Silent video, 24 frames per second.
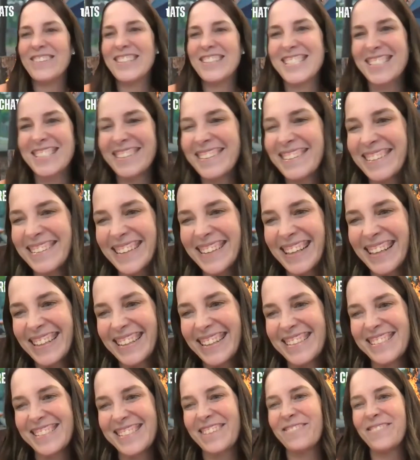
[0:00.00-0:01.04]
sure. Thank
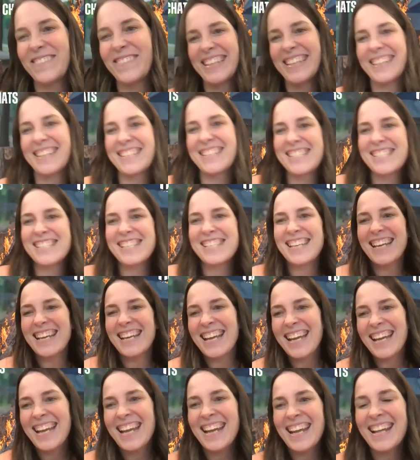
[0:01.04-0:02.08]
you so much.
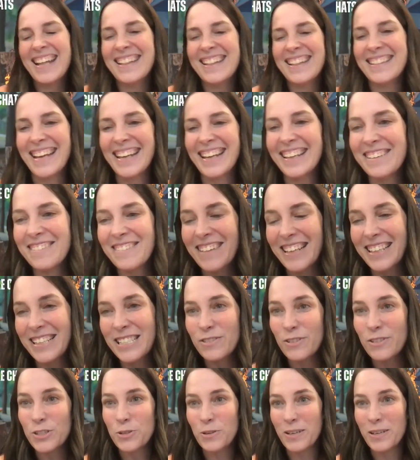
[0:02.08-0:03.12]
Thank you,
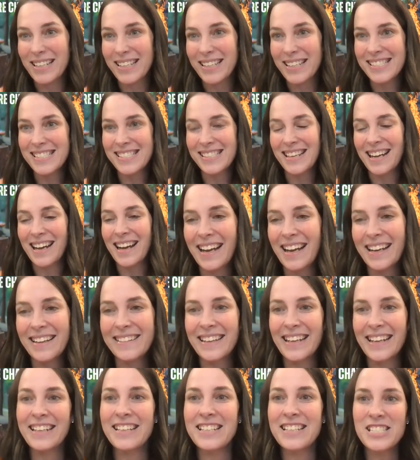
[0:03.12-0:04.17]
ladies, for joining us tonight.
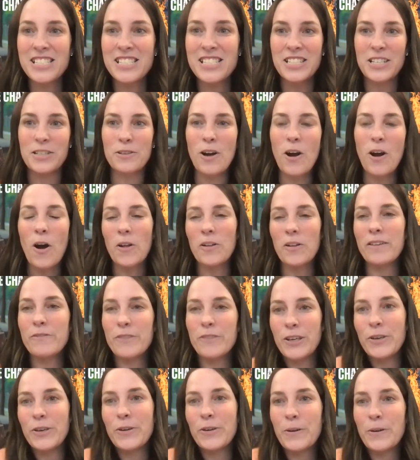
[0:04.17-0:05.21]
thank you to all of
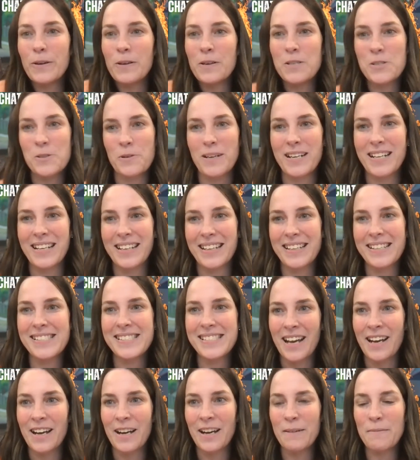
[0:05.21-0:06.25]
you who are joining us
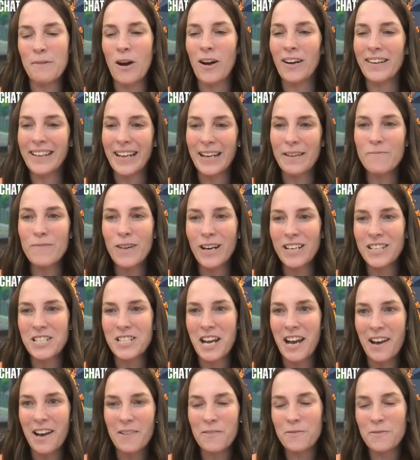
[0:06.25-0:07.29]
on Campfire
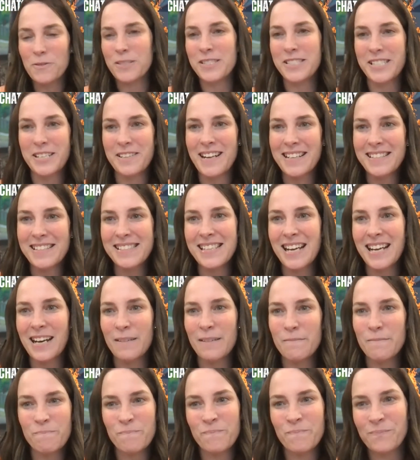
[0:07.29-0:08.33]
Chat. We'll see you next
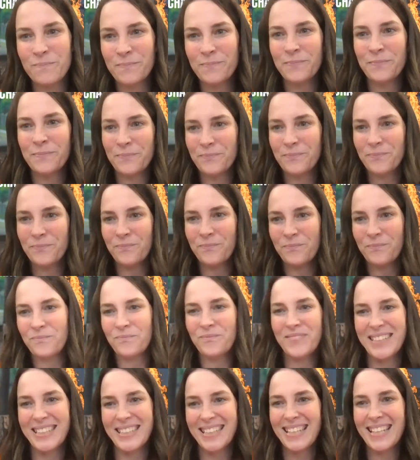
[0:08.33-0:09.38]
time.
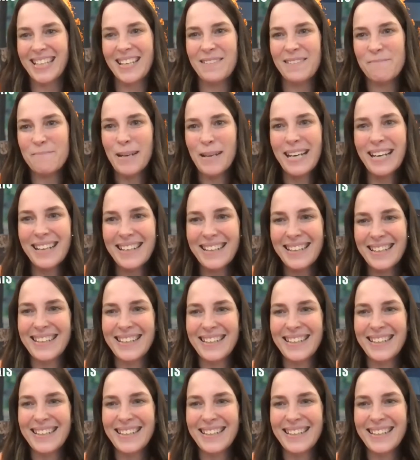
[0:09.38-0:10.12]
Bye.